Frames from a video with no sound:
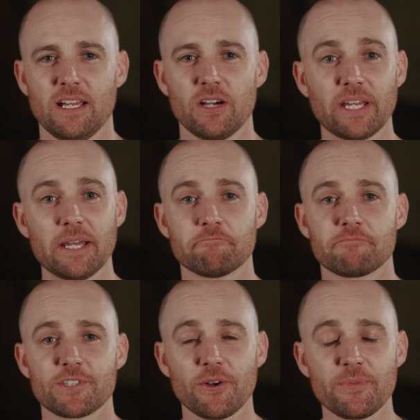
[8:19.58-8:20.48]
Okay,
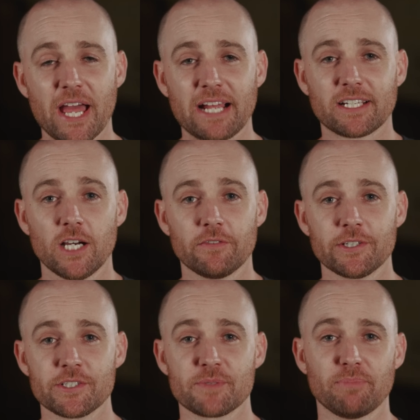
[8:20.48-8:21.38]
so that
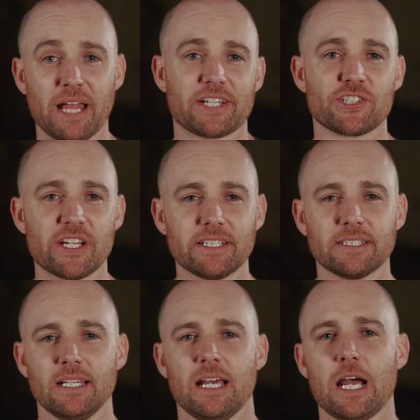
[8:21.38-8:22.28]
covers black shading.
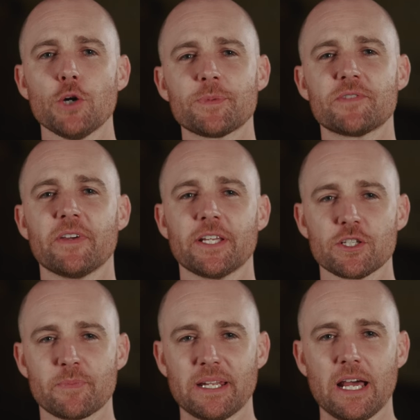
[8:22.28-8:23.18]
I hope this video
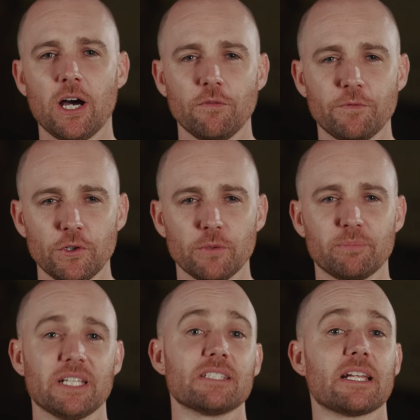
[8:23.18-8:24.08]
has been helpful.
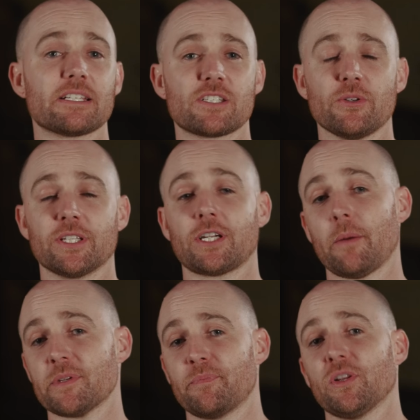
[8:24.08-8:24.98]
Please let us know in the
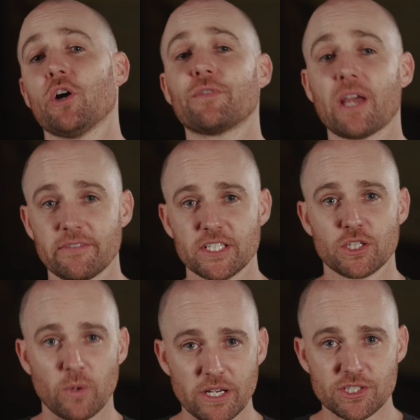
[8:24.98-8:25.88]
comments below if you have any
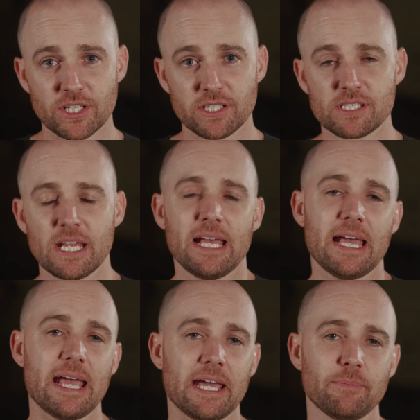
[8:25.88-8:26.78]
questions,
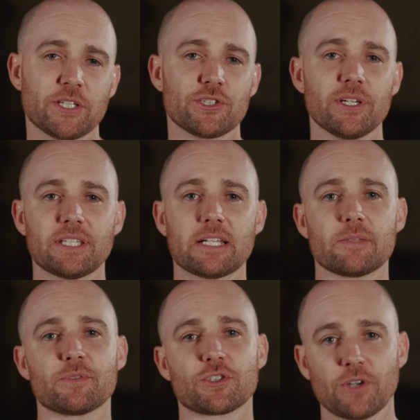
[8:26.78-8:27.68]
and make sure you hit that
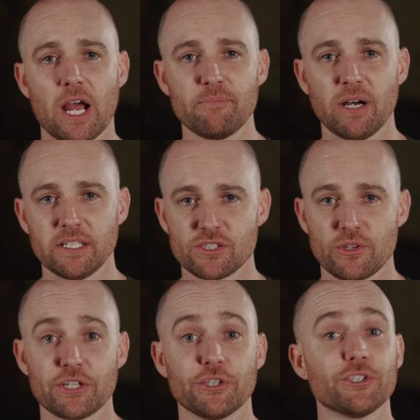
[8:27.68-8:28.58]
subscribe button so
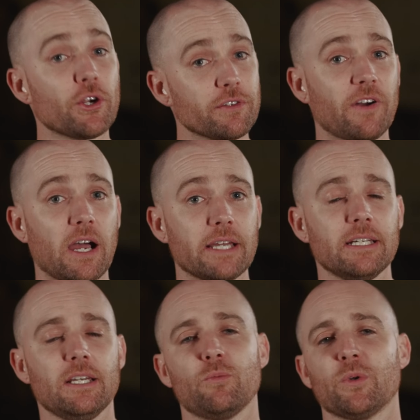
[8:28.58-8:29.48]
that you're notified
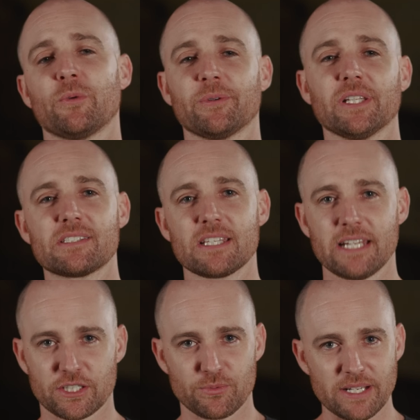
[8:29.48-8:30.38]
when we release the
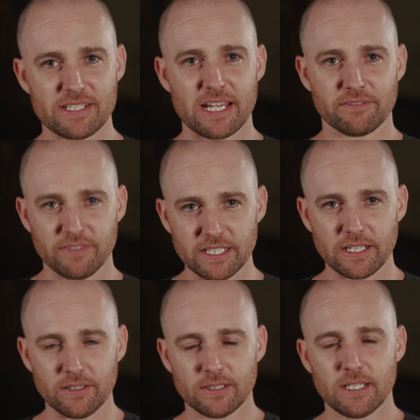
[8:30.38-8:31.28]
next RedTech
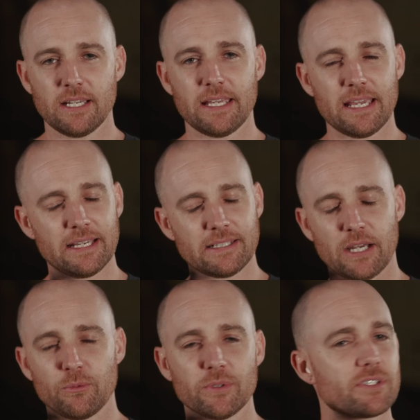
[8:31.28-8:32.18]
video. And
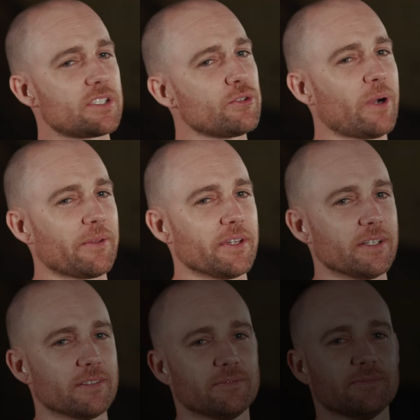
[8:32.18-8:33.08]
I will see you out
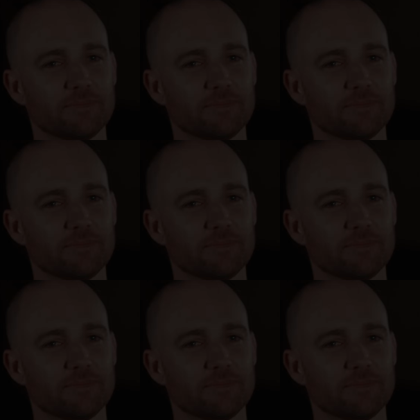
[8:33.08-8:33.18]
there.